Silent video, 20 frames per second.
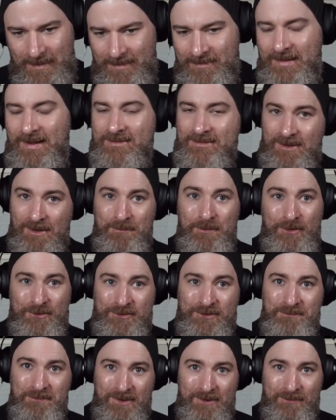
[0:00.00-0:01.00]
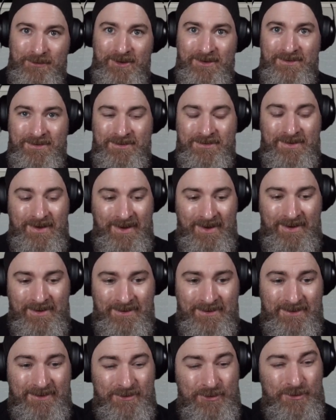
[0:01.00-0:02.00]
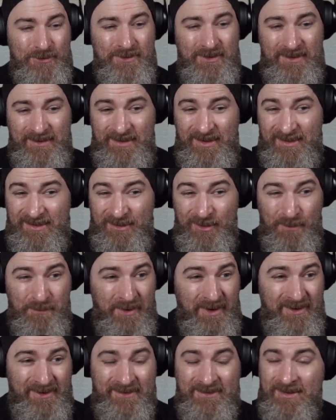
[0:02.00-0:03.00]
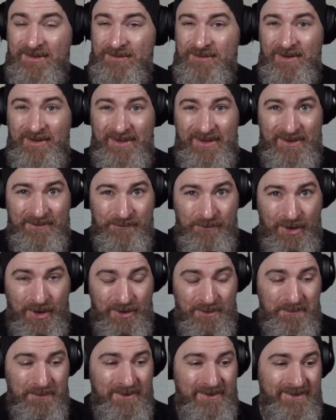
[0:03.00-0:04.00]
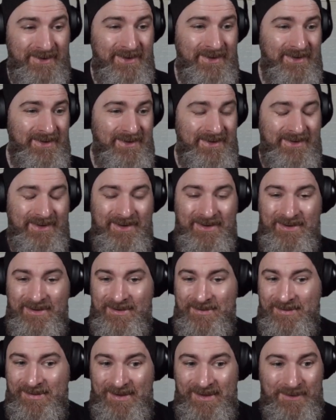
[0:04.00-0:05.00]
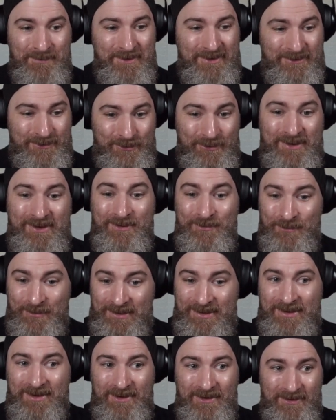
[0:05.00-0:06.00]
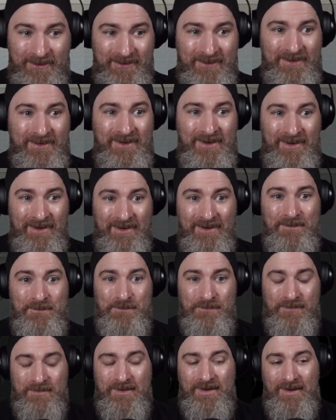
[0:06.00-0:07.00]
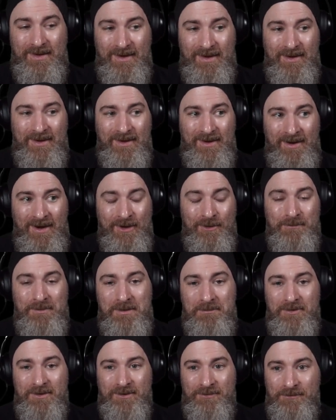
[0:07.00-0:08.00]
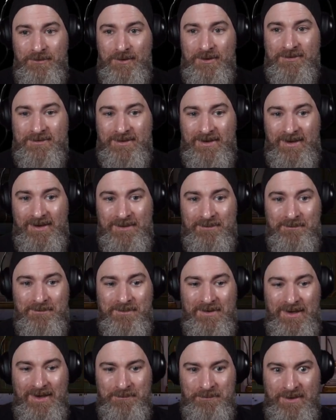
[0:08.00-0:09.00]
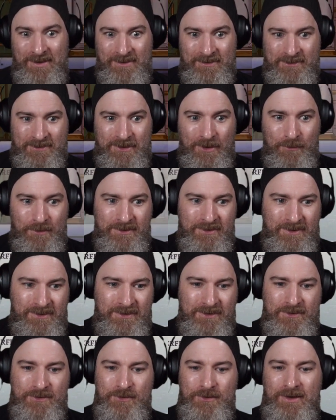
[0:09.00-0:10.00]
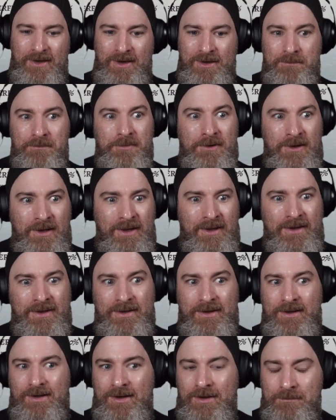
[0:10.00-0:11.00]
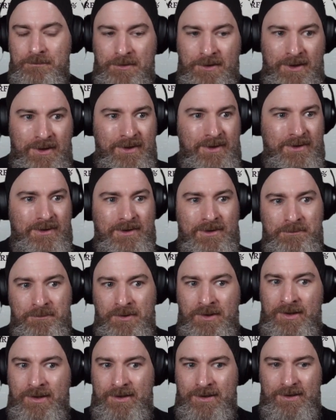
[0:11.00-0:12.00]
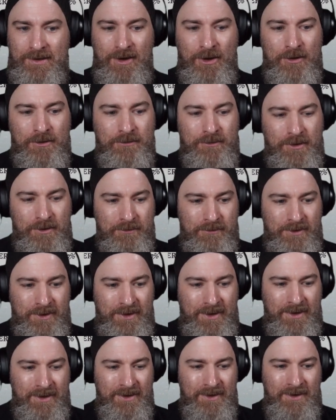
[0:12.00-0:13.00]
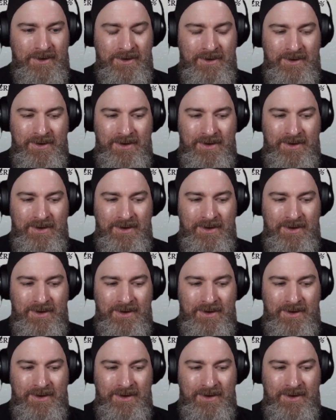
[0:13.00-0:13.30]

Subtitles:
That's how most of my runs end. It's usually like not paying attention to the environment. The enemies do hit really hard. I remember the first game being so addicted to it and playing it and playing it and playing it over and over again.